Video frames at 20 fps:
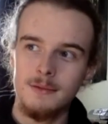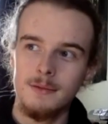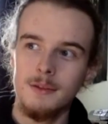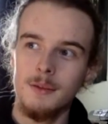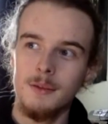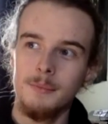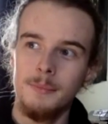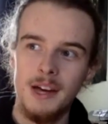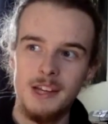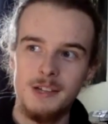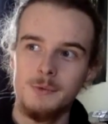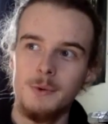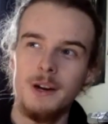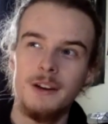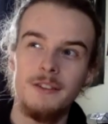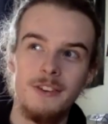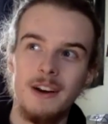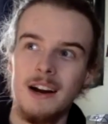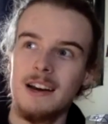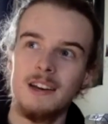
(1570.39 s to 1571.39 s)
The best way
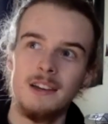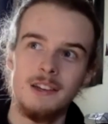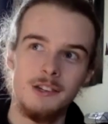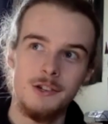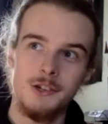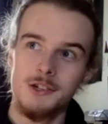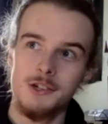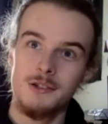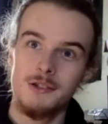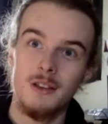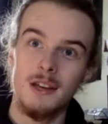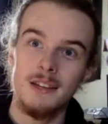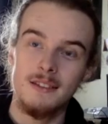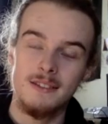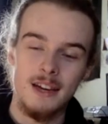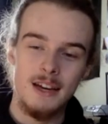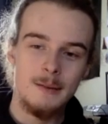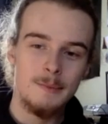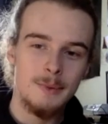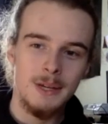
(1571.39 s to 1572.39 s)
to find it is just like
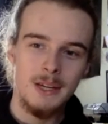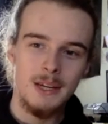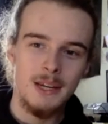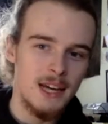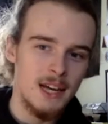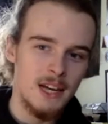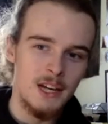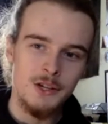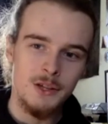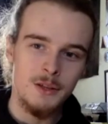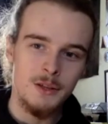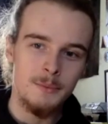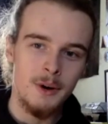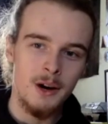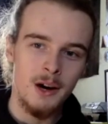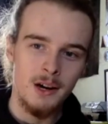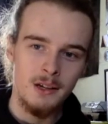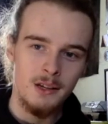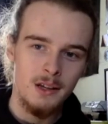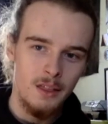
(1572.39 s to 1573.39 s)
type in Age of the
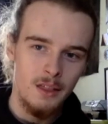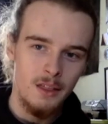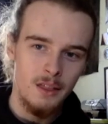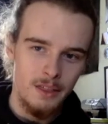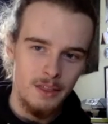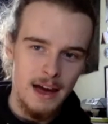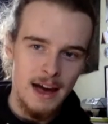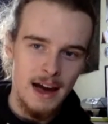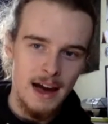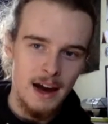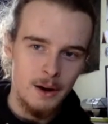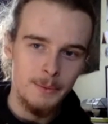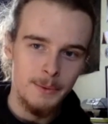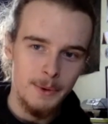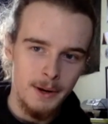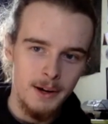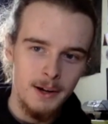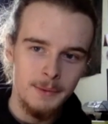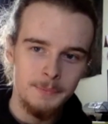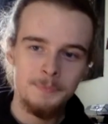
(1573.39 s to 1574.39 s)
Monolith,
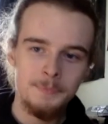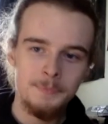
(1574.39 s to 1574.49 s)
Acheron.